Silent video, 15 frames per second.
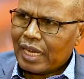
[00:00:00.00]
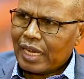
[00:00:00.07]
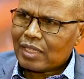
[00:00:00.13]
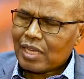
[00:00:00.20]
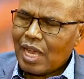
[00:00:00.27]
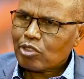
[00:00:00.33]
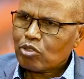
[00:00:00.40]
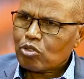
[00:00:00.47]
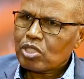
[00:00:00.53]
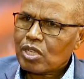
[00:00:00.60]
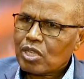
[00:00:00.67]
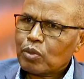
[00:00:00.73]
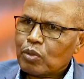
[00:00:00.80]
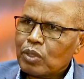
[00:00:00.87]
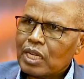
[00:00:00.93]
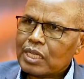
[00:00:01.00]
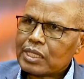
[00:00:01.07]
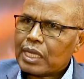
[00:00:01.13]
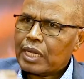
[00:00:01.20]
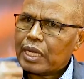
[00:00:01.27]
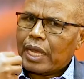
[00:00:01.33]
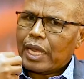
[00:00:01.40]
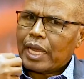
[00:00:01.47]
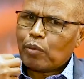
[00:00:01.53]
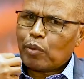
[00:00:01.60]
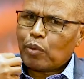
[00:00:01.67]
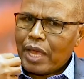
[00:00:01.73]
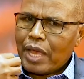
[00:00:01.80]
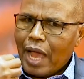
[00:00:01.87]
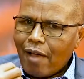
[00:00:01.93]
It has to start with us. Mm-hmm. And
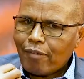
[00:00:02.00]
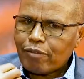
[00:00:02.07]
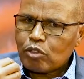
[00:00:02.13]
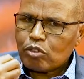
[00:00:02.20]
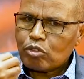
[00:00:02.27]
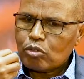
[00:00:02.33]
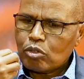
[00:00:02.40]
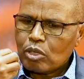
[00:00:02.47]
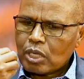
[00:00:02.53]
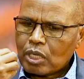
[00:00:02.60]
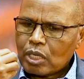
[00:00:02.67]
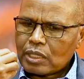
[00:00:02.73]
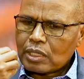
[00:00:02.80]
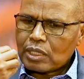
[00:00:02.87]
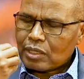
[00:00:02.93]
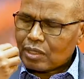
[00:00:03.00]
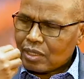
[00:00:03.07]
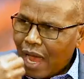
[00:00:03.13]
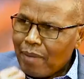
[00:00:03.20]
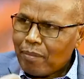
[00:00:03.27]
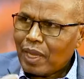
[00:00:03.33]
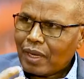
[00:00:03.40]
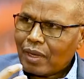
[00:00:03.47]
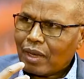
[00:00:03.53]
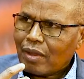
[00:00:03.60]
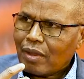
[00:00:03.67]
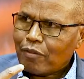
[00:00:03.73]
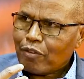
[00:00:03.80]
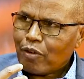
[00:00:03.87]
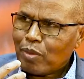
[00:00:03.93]
we have to determine
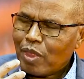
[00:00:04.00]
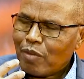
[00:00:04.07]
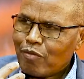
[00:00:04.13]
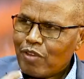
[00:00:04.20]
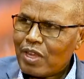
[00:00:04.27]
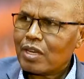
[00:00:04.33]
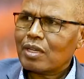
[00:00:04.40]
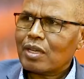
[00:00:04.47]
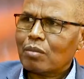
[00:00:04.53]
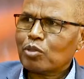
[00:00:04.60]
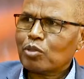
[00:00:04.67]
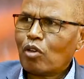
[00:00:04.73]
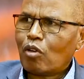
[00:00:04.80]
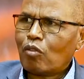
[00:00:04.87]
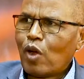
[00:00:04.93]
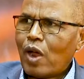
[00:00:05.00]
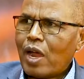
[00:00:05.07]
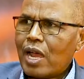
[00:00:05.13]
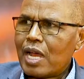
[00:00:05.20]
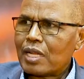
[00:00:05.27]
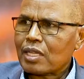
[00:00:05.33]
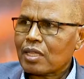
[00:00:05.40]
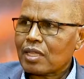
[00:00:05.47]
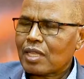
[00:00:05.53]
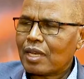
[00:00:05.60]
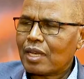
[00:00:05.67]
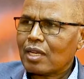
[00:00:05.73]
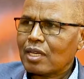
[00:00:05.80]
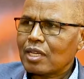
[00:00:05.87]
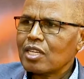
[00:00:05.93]
from the very depth of our heart that
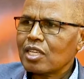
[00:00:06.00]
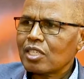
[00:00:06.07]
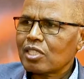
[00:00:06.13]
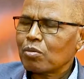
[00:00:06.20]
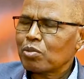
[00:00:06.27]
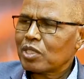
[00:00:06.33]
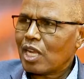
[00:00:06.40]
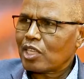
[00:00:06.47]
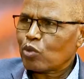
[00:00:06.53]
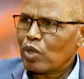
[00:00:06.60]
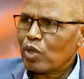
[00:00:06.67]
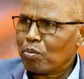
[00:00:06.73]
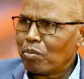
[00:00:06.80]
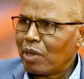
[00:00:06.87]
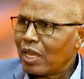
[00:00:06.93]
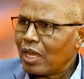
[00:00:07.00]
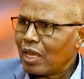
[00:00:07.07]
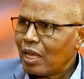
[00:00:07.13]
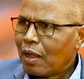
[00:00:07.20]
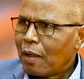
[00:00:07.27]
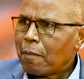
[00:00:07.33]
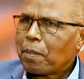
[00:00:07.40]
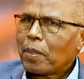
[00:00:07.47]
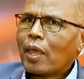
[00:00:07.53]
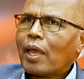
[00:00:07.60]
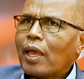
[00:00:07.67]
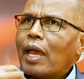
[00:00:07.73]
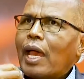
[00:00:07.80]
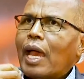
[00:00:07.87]
leadership starts with me. Mm-hmm.